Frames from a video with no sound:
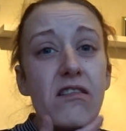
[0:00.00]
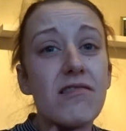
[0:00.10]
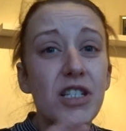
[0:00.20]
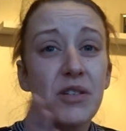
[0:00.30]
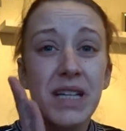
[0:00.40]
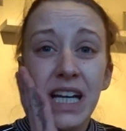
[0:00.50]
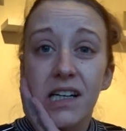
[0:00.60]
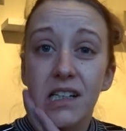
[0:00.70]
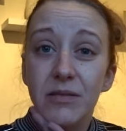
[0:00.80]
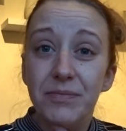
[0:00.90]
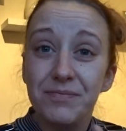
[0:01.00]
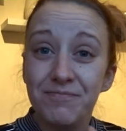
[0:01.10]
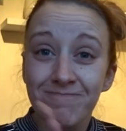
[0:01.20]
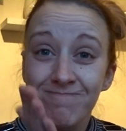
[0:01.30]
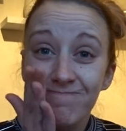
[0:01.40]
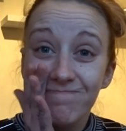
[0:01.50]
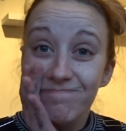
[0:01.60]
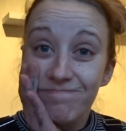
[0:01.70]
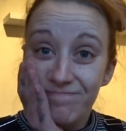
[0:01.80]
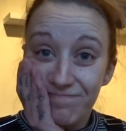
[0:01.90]
So yeah,
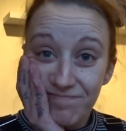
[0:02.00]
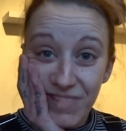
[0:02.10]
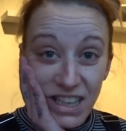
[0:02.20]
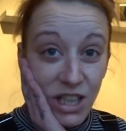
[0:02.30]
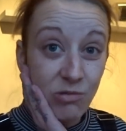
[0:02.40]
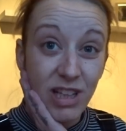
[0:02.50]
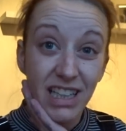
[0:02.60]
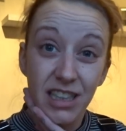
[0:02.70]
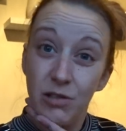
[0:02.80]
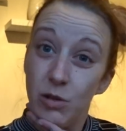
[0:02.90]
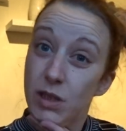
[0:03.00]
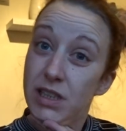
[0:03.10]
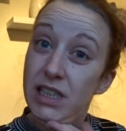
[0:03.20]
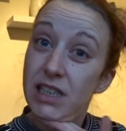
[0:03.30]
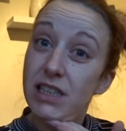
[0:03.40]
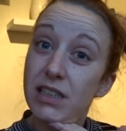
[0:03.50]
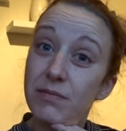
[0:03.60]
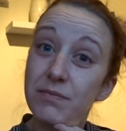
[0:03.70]
I don't really know what to say.